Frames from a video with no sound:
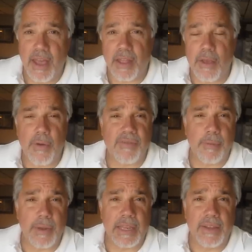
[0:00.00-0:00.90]
Hello
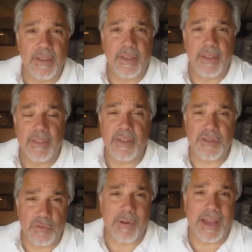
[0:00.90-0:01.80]
everybody, this
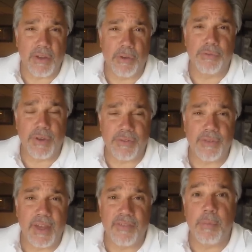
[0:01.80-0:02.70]
is Cohn's
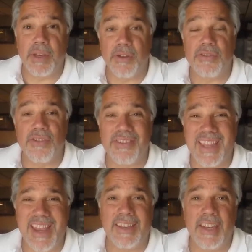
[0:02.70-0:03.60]
Restaurant. It's been here since
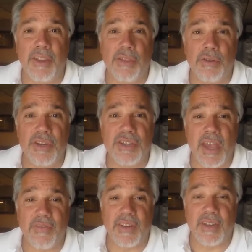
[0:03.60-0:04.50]

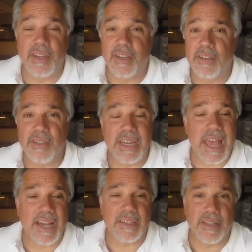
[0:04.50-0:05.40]
1937. It's an
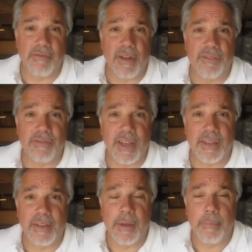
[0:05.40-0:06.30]
excellent
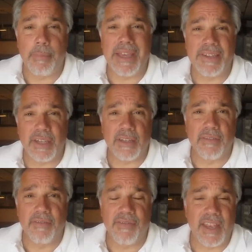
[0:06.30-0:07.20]
restaurant, basic,
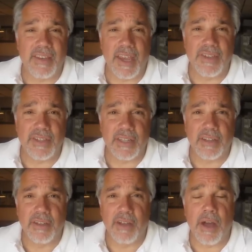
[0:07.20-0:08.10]
fantastic,
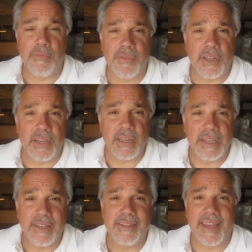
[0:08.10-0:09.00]
comforting
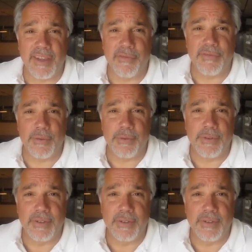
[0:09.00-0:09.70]
Italian food.